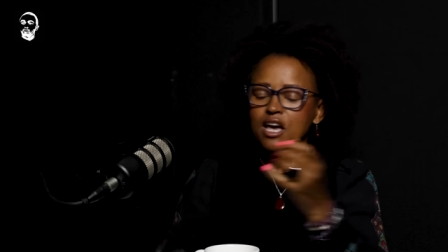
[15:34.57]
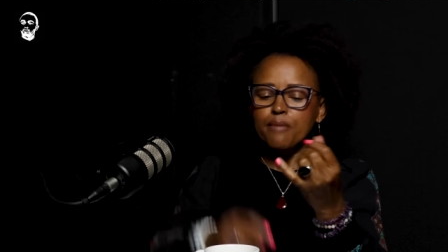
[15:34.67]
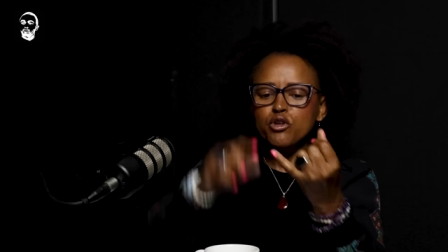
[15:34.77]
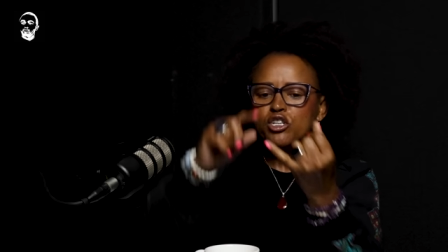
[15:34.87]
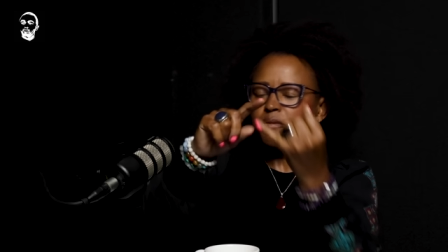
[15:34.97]

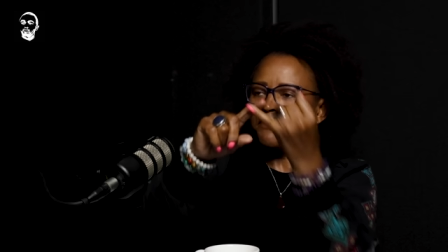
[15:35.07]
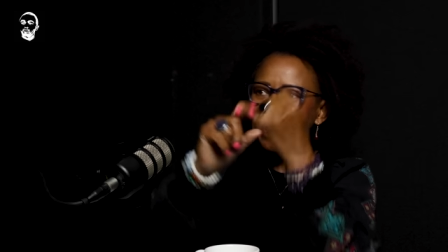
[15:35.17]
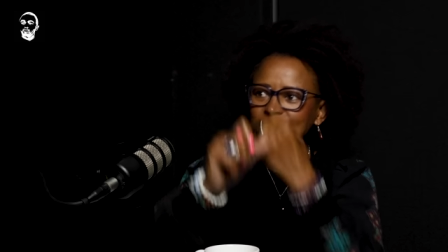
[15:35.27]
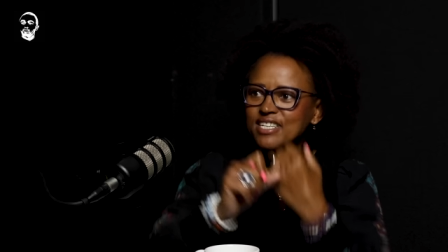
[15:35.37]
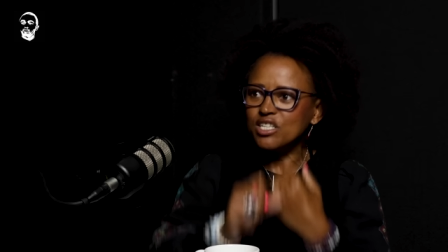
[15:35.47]

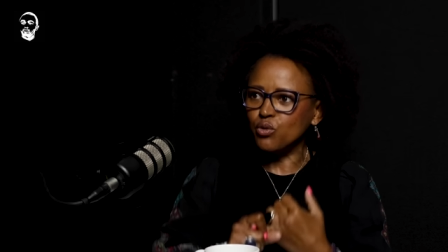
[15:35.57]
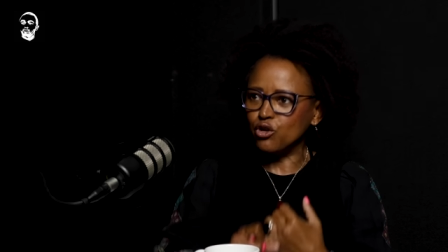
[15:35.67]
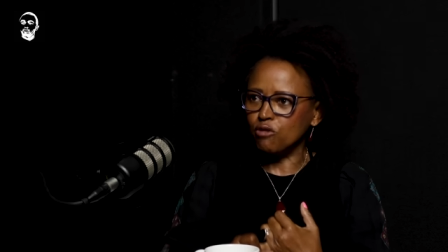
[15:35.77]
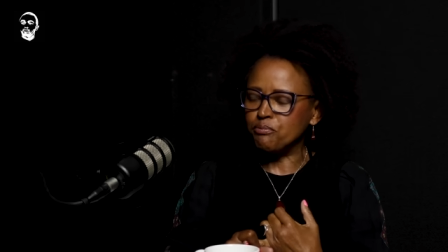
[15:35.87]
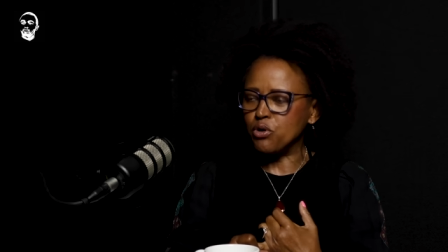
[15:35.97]
Municipalities were
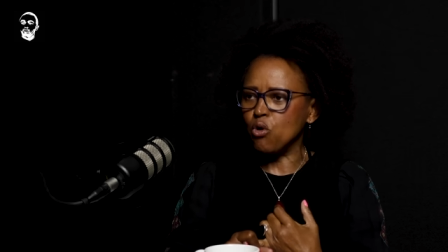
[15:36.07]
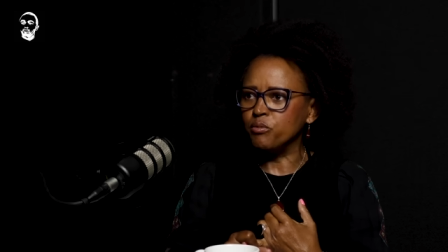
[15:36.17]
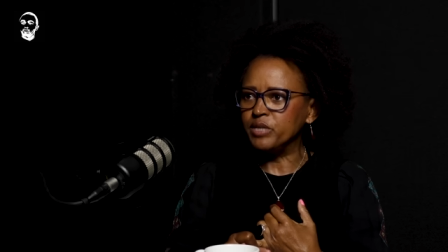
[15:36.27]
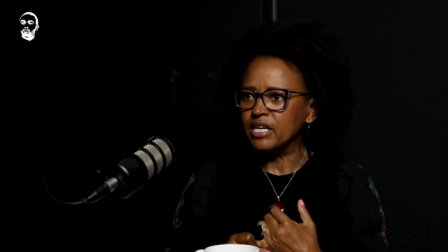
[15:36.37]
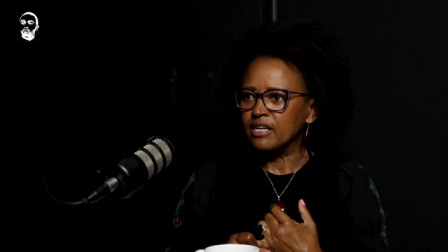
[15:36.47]
not probed.